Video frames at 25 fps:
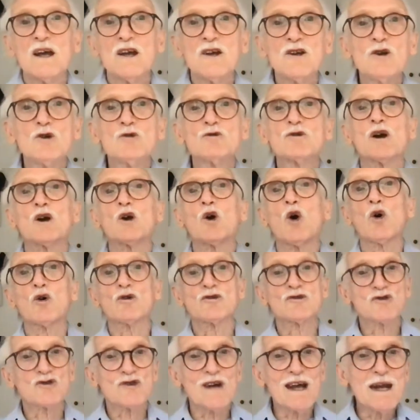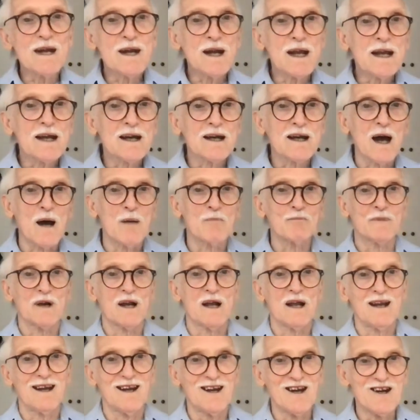Unicorn Trading
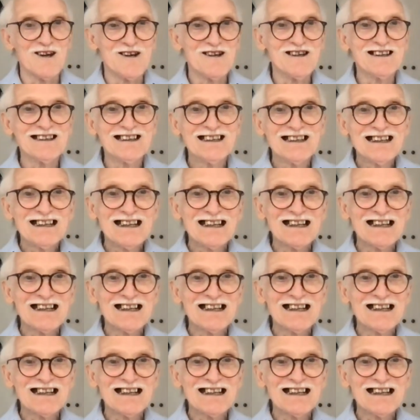Company here.